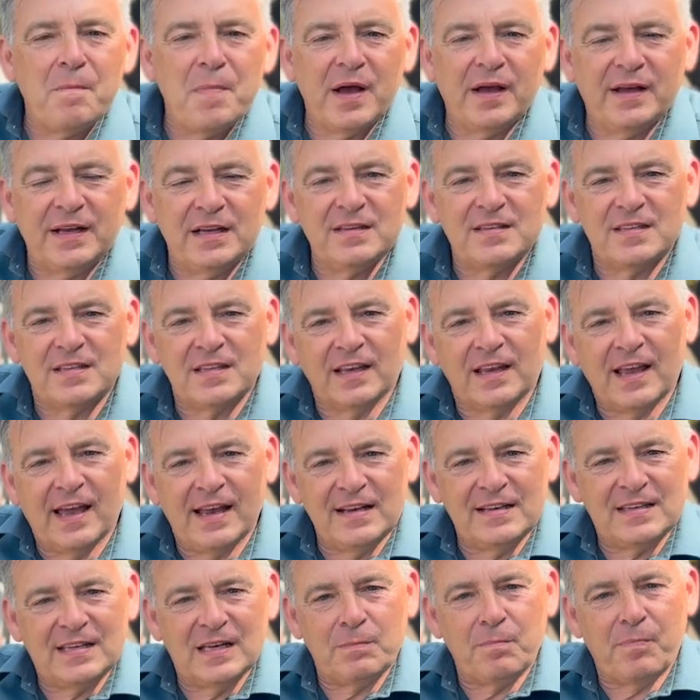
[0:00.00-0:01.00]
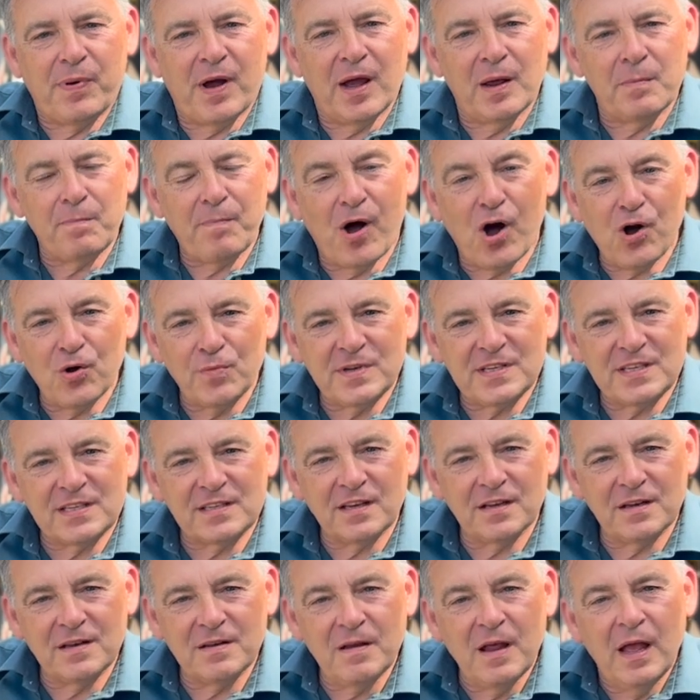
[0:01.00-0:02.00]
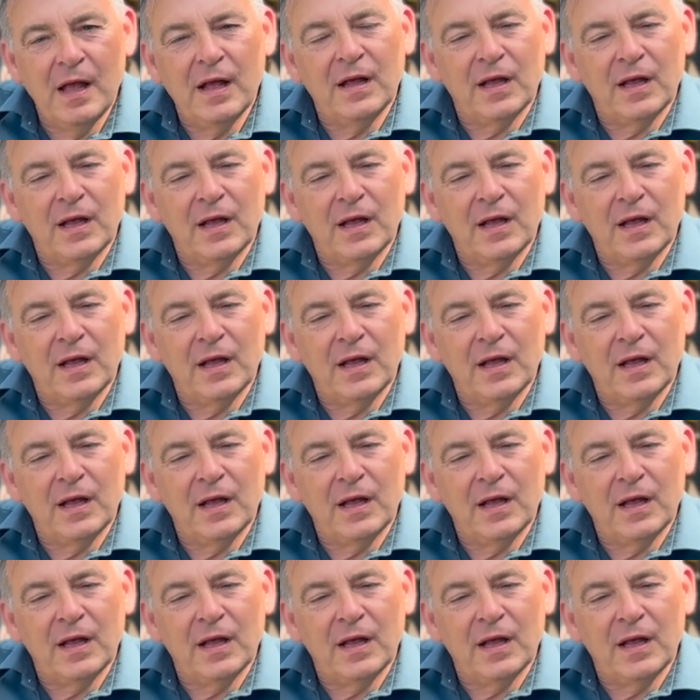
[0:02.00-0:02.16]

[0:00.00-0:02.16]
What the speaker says: instigated by Palmerston.